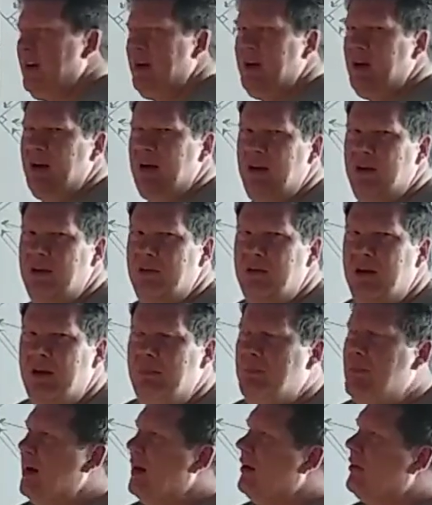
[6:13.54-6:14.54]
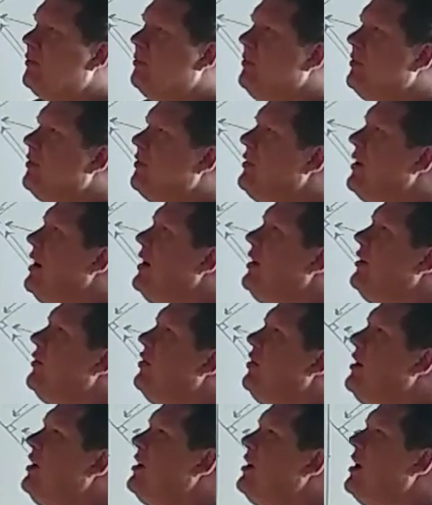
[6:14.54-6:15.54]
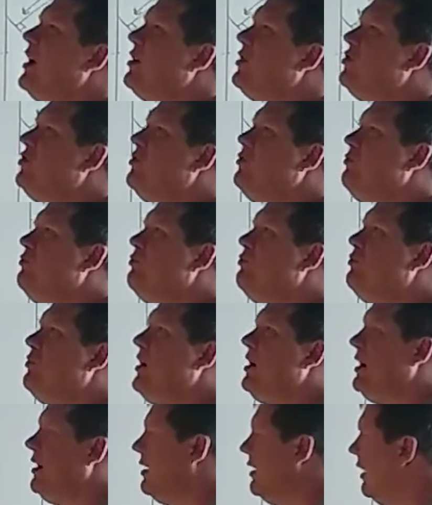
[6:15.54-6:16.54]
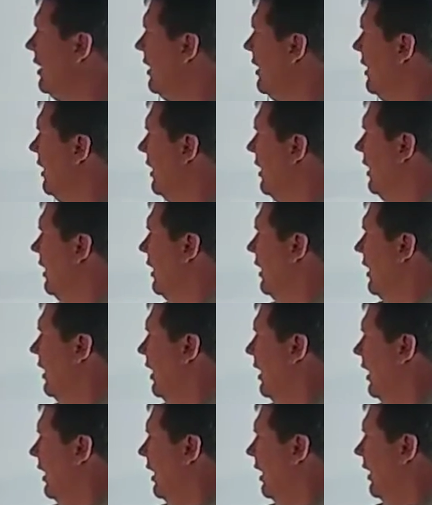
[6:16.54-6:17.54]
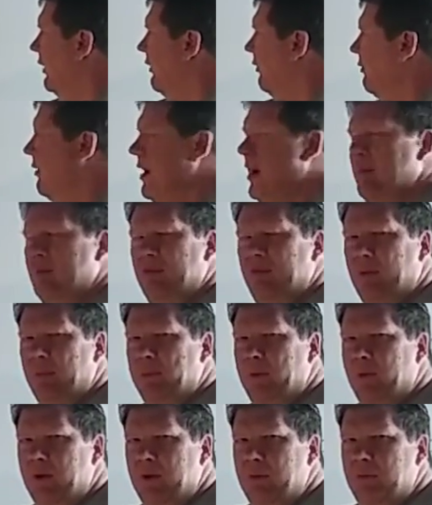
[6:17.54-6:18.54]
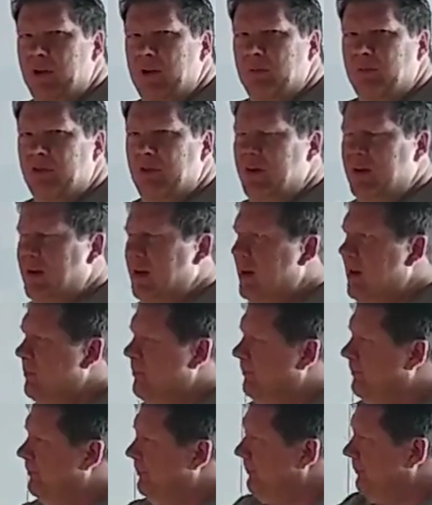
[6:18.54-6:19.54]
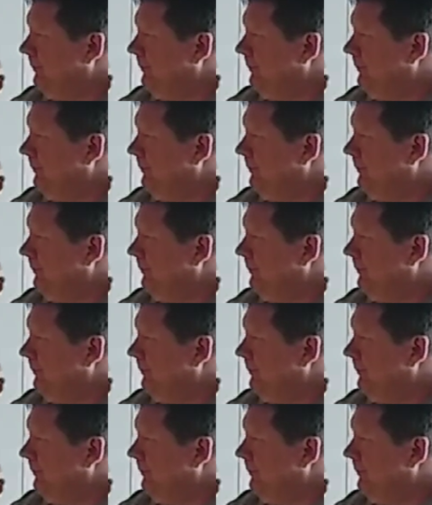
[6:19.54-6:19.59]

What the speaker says: he makes mistakes. He gets you beat. The Rams are a premium team.